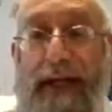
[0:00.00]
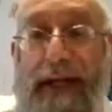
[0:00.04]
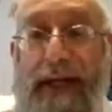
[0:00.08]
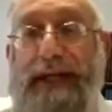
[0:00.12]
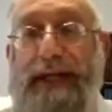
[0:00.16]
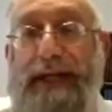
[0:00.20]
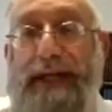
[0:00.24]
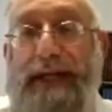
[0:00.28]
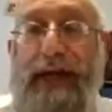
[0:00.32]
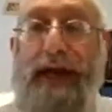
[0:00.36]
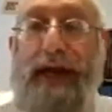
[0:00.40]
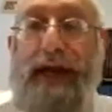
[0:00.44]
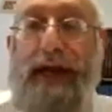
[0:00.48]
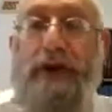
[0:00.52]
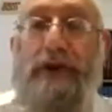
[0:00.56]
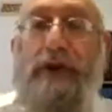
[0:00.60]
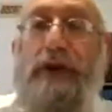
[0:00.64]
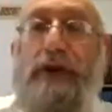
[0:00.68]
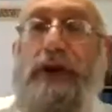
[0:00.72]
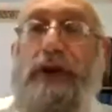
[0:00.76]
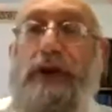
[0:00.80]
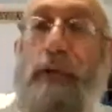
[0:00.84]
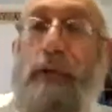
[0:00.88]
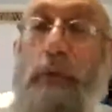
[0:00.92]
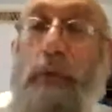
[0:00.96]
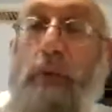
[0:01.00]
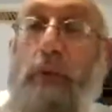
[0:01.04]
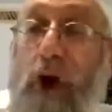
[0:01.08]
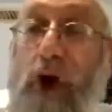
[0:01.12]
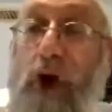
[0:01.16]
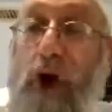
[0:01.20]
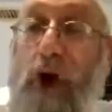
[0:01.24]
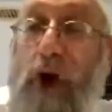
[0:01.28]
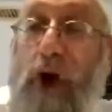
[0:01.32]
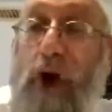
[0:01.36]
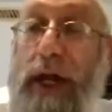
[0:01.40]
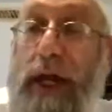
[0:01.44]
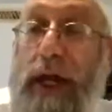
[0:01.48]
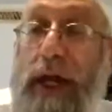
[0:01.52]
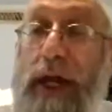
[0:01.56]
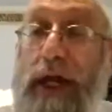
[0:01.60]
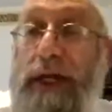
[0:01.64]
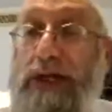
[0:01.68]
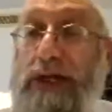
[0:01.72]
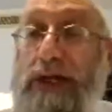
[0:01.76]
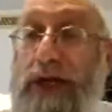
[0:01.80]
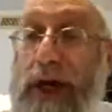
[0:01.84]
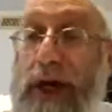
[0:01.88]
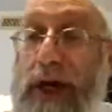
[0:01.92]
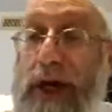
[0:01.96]
Now, why
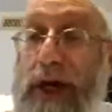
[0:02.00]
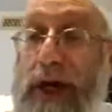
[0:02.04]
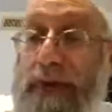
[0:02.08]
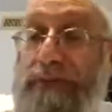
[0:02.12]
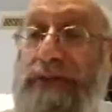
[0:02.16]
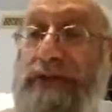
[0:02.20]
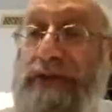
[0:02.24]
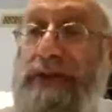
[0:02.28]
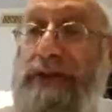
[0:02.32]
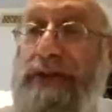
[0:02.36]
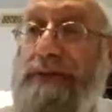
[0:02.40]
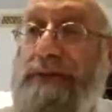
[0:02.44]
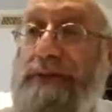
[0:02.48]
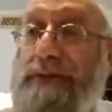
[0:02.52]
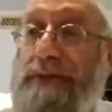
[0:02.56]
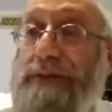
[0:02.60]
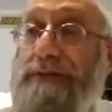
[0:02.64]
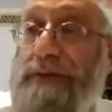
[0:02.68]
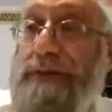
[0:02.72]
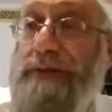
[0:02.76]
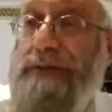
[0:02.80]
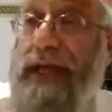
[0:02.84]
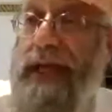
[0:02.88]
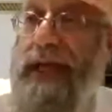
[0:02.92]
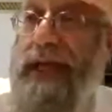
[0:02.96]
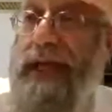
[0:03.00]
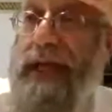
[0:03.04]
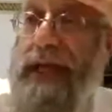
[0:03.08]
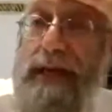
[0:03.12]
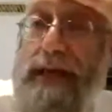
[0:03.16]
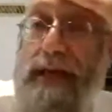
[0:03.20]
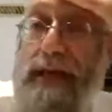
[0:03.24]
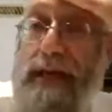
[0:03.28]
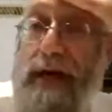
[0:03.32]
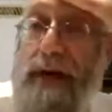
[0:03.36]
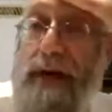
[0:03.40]
do you have to make a